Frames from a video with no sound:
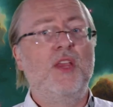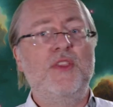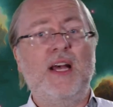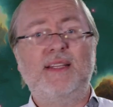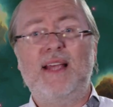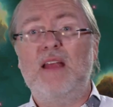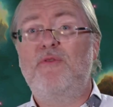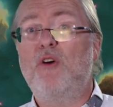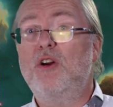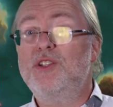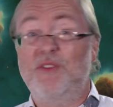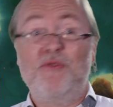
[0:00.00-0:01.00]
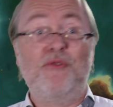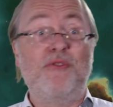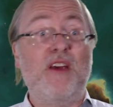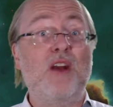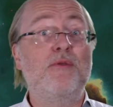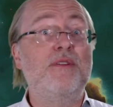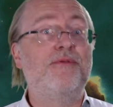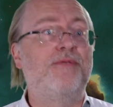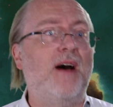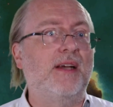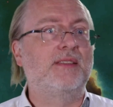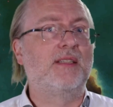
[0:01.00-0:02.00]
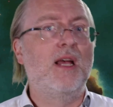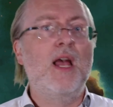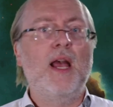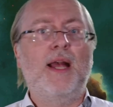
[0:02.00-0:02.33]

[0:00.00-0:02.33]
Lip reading: that evolves very fast.